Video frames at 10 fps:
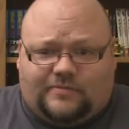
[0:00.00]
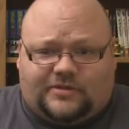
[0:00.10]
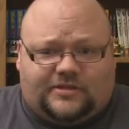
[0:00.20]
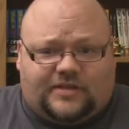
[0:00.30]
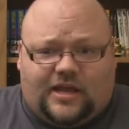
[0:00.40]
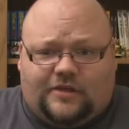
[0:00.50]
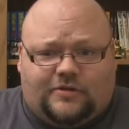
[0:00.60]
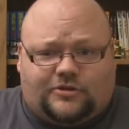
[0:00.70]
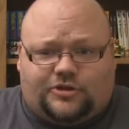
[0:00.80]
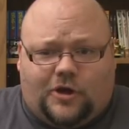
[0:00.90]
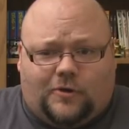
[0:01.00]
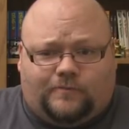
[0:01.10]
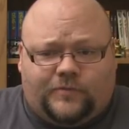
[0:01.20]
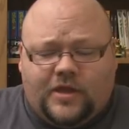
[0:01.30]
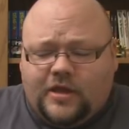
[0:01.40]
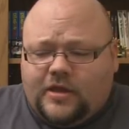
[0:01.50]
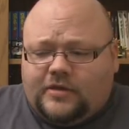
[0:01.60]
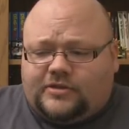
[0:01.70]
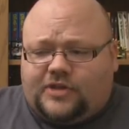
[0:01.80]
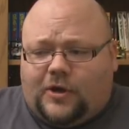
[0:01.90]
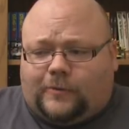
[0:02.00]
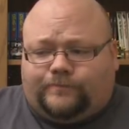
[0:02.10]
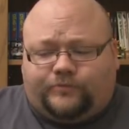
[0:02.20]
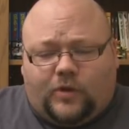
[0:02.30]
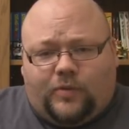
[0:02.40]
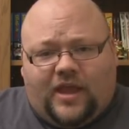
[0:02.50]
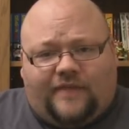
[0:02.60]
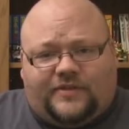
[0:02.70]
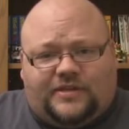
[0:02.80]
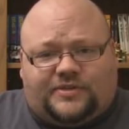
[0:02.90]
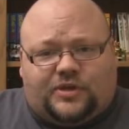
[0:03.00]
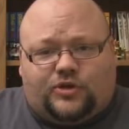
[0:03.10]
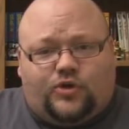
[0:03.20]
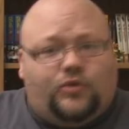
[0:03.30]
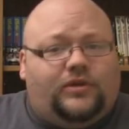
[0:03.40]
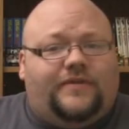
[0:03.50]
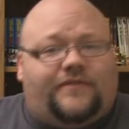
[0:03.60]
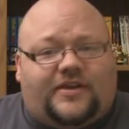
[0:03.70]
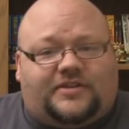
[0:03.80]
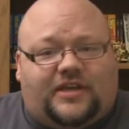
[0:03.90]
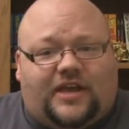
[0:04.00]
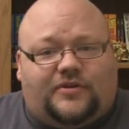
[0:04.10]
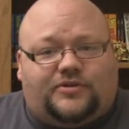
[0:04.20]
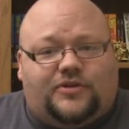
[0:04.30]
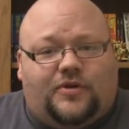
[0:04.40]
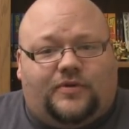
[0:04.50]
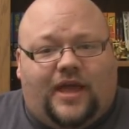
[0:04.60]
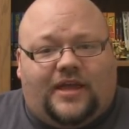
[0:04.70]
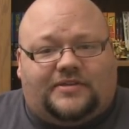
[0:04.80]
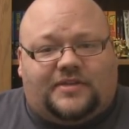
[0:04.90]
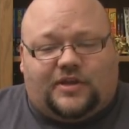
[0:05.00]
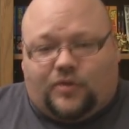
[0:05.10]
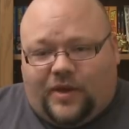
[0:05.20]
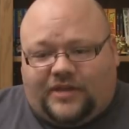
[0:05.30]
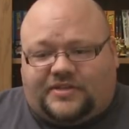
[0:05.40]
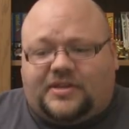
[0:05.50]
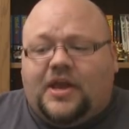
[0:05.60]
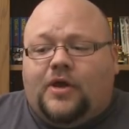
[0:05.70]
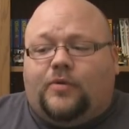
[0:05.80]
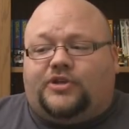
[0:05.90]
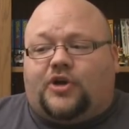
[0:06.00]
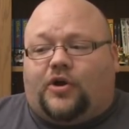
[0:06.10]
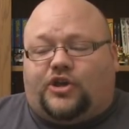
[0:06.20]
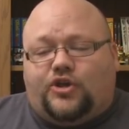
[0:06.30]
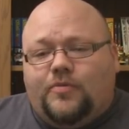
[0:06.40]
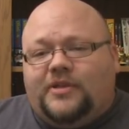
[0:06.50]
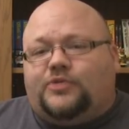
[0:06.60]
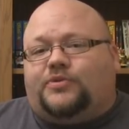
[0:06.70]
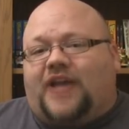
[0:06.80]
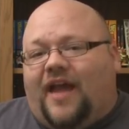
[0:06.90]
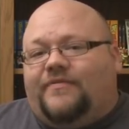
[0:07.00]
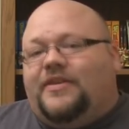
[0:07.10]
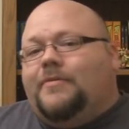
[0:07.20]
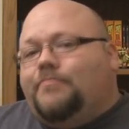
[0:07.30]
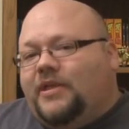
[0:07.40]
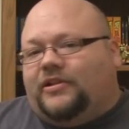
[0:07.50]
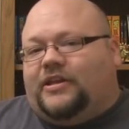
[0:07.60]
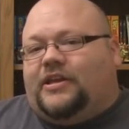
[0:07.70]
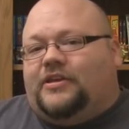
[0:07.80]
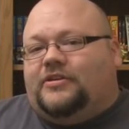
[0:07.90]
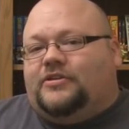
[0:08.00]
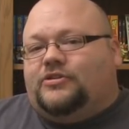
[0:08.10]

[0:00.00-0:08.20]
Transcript: names to say in this show. So, we have these ghoul investigators known as the Quinx, which are humans which have the ability